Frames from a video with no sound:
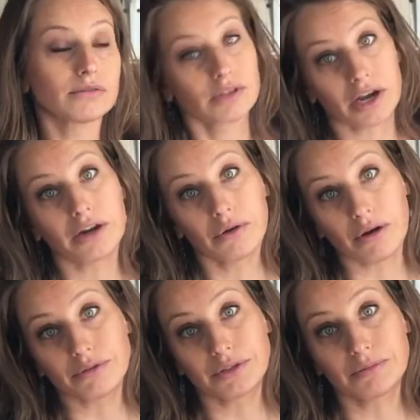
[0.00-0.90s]
It's kind of
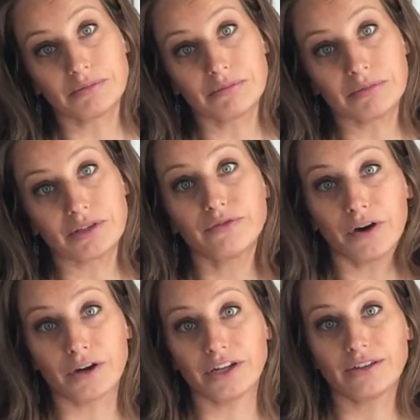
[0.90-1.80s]
gross. It's
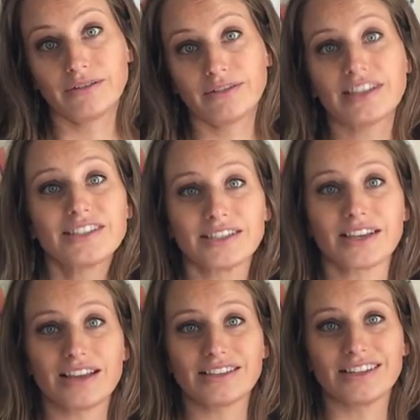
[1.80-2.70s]
farting. That's
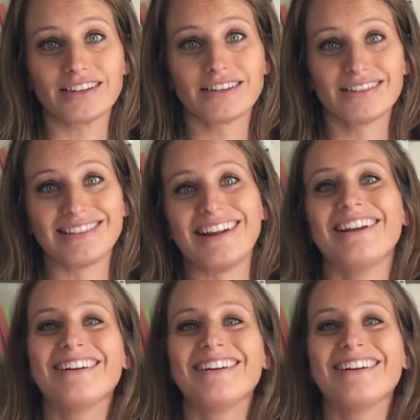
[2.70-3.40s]
disgusting. No.